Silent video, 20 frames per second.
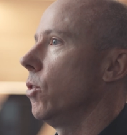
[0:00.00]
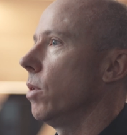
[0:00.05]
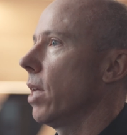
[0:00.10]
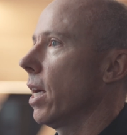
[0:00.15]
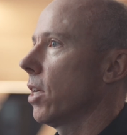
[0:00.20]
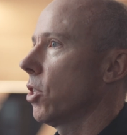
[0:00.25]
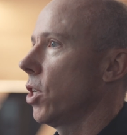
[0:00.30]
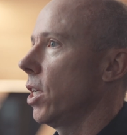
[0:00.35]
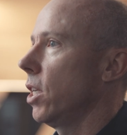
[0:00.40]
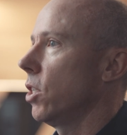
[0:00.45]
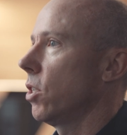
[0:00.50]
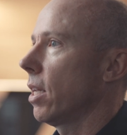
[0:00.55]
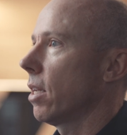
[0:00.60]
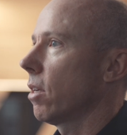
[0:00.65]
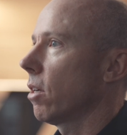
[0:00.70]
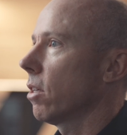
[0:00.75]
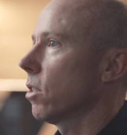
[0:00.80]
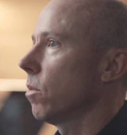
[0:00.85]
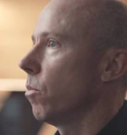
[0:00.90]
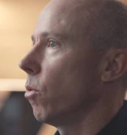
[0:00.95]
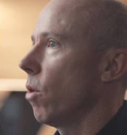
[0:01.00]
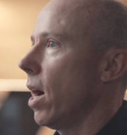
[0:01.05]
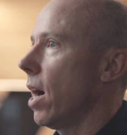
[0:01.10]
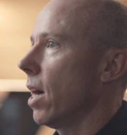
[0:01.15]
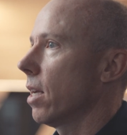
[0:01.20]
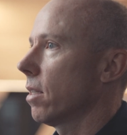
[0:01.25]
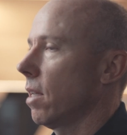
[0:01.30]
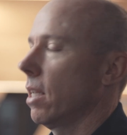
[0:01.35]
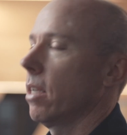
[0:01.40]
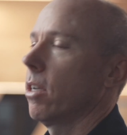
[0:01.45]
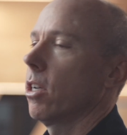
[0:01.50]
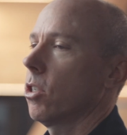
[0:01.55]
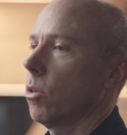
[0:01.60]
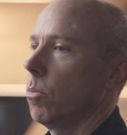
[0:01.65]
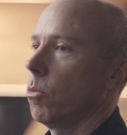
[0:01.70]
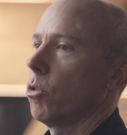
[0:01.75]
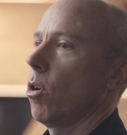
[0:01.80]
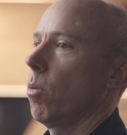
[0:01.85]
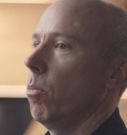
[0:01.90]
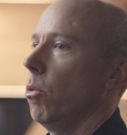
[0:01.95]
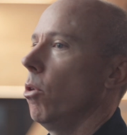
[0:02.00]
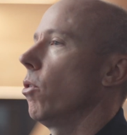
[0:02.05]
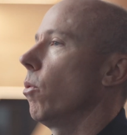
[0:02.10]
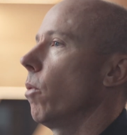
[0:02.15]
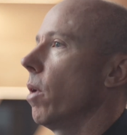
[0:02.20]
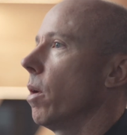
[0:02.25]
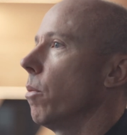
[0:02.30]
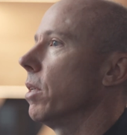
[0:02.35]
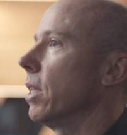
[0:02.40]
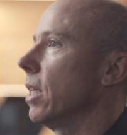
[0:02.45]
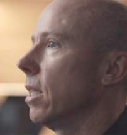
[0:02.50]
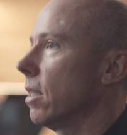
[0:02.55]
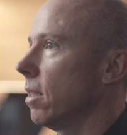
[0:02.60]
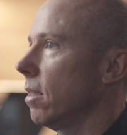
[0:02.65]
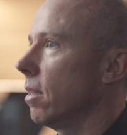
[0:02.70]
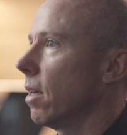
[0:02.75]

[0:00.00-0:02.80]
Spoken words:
do that change that the customer asked. And customers are blown away when they see